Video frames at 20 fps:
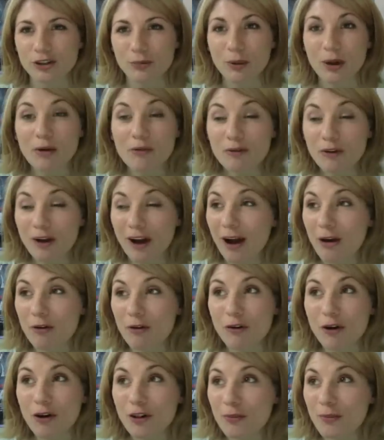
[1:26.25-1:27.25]
But out
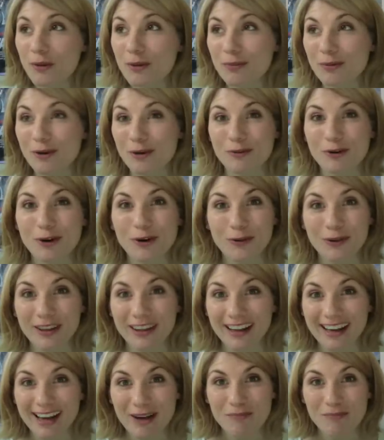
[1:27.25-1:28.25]
of all the people I've worked
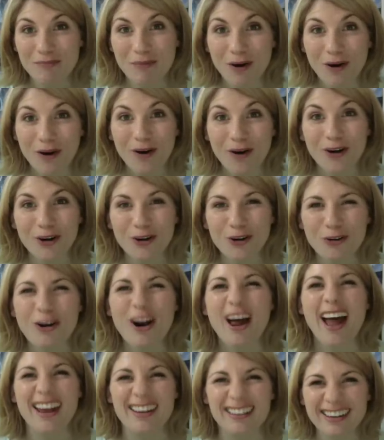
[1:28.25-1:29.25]
with, I get more
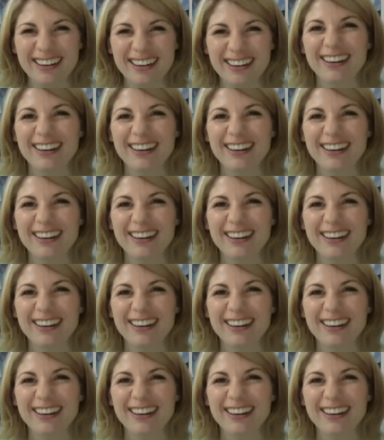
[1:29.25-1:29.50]
cred